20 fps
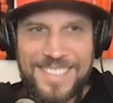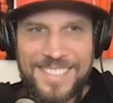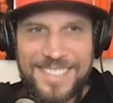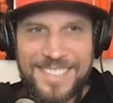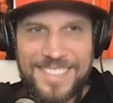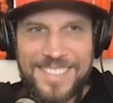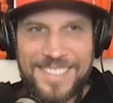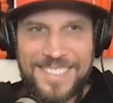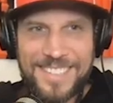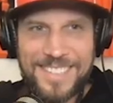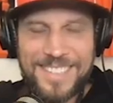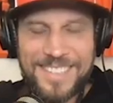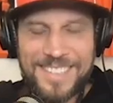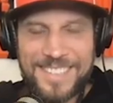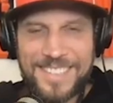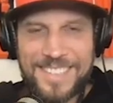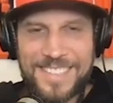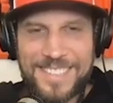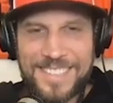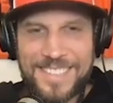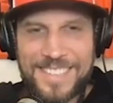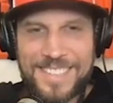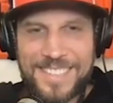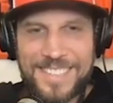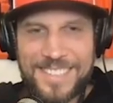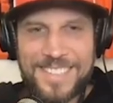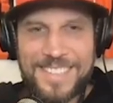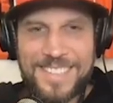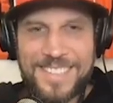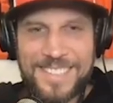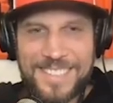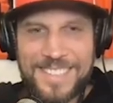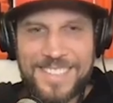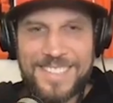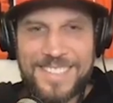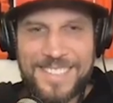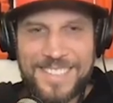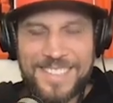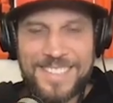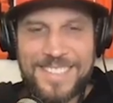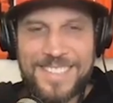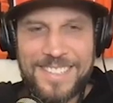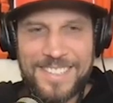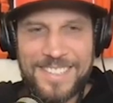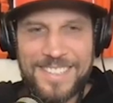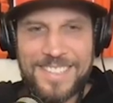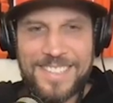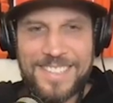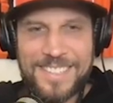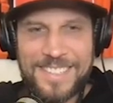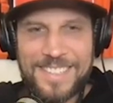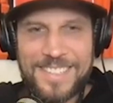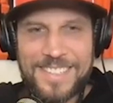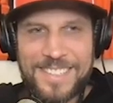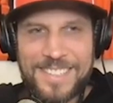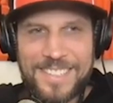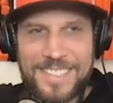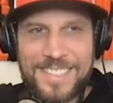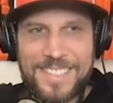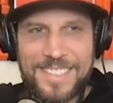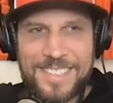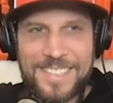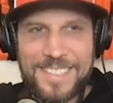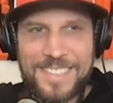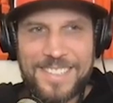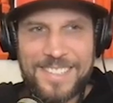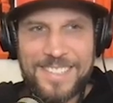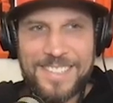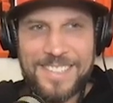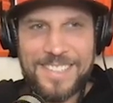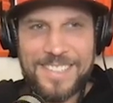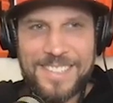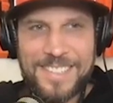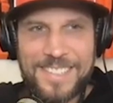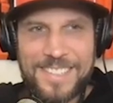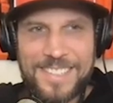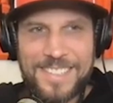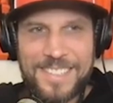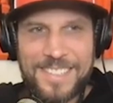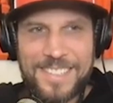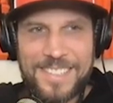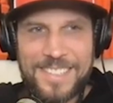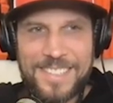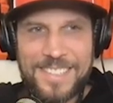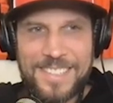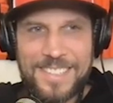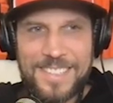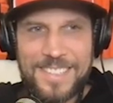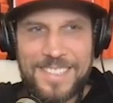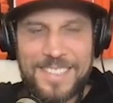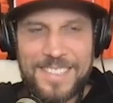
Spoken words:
(not speaking)